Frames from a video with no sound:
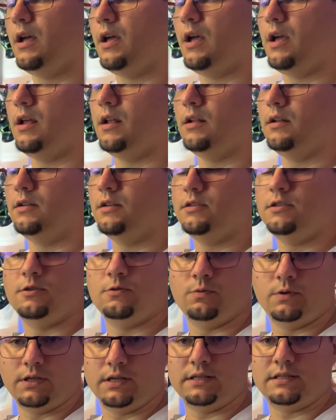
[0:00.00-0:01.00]
And this is
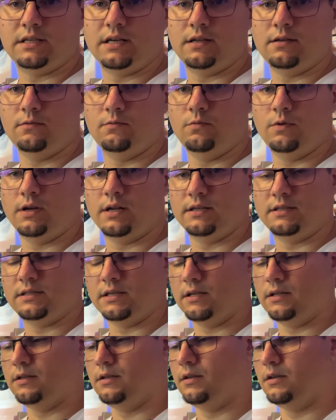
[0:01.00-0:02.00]
what I said when I
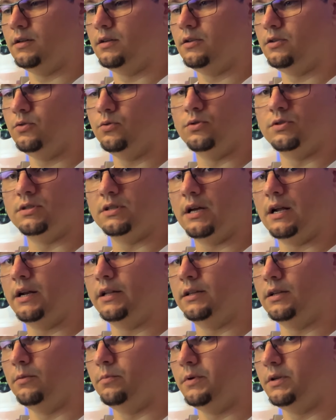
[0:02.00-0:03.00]
said use a
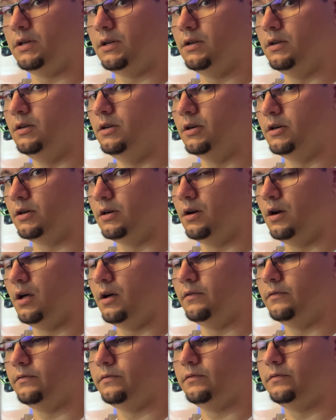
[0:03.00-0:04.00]
little bigger
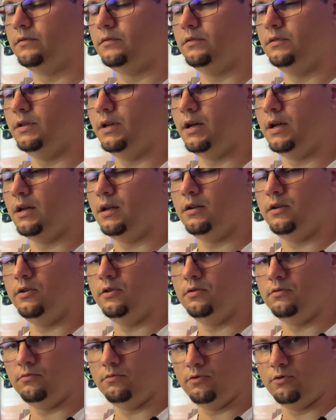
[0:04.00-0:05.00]
glove
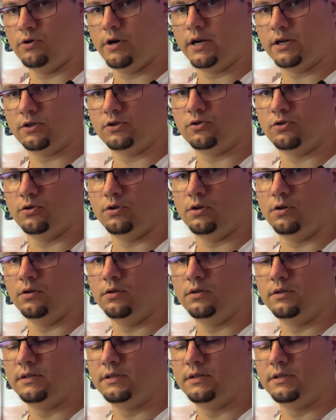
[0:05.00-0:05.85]
than your actual